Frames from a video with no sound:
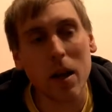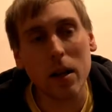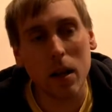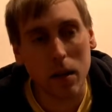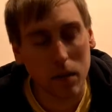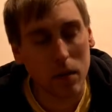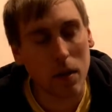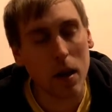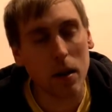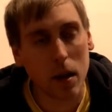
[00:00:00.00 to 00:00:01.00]

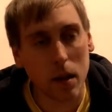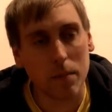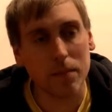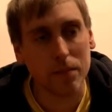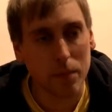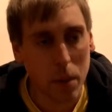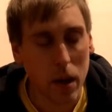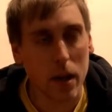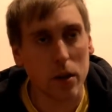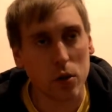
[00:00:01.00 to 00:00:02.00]
Then he
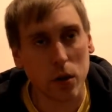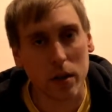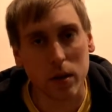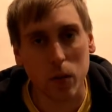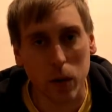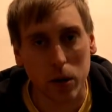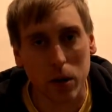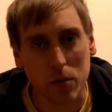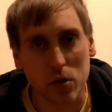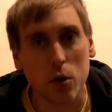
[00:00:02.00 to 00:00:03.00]
pinned Tracy
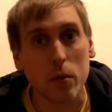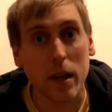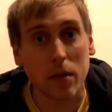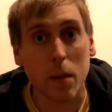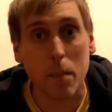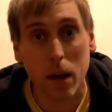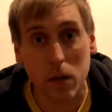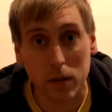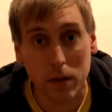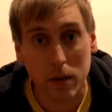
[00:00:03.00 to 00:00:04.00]
Williams to get the
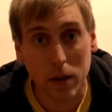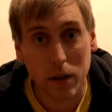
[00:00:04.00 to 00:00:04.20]
belt